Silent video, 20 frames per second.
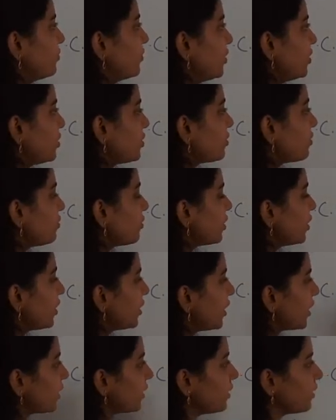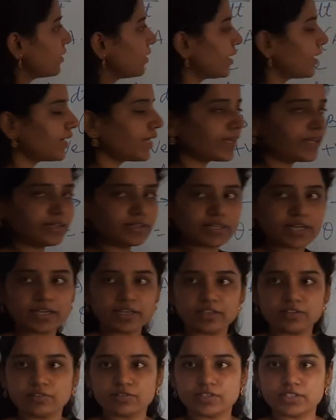Is it looking like a right angle
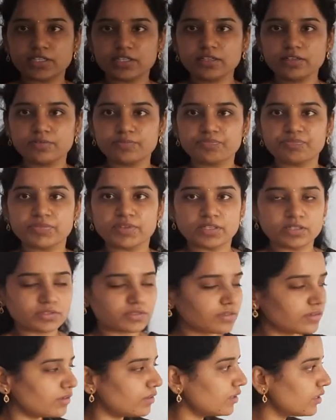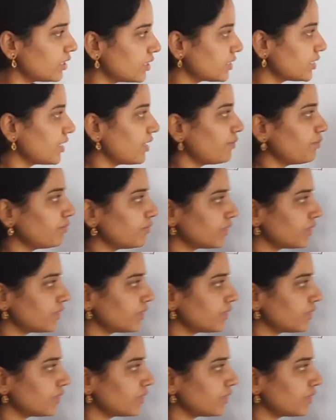triangle only, na? So, the same